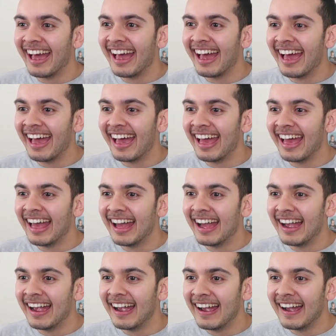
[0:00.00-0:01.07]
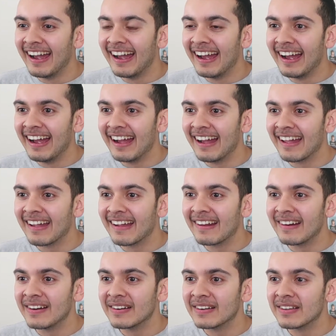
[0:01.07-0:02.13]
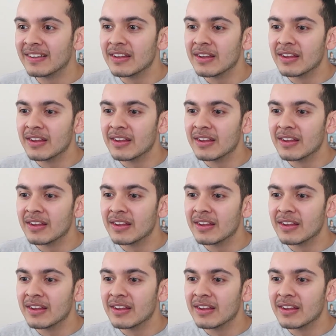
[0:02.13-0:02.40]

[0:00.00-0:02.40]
No one is speaking in this clip.